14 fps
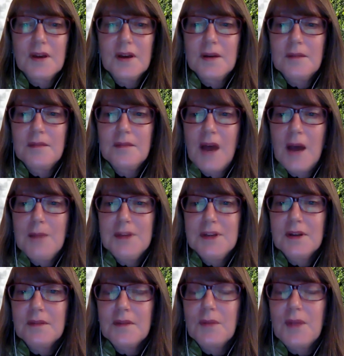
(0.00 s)

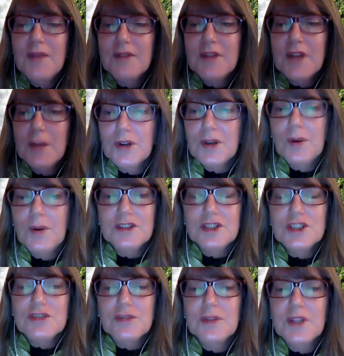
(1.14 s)
We have a couple of
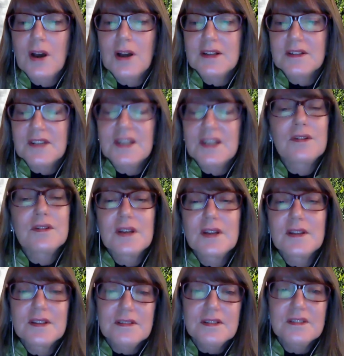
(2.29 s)
questions from the audience. Thank you.
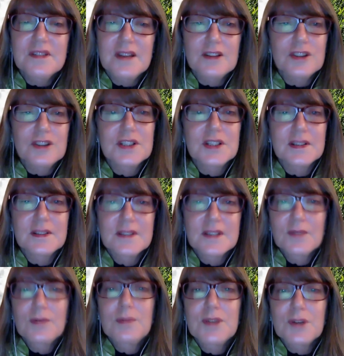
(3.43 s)
This is actually
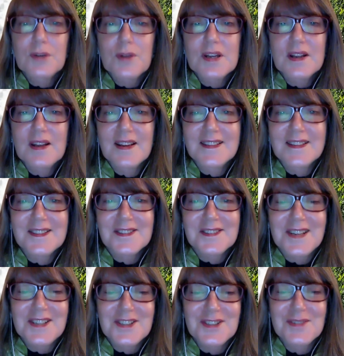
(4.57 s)
would be a great
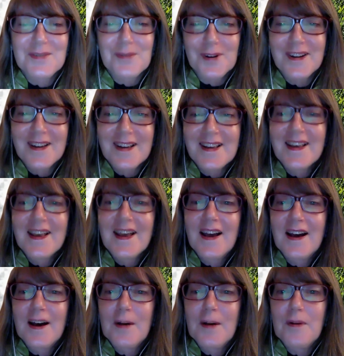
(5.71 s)
discussion for
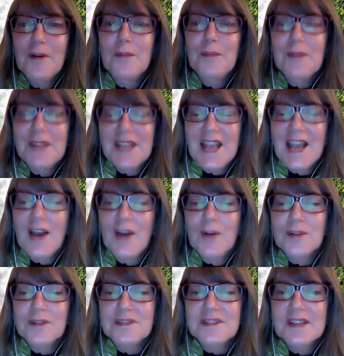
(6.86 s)
many
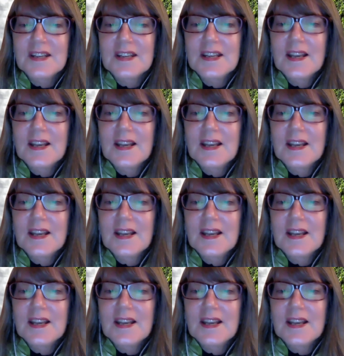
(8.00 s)
hours.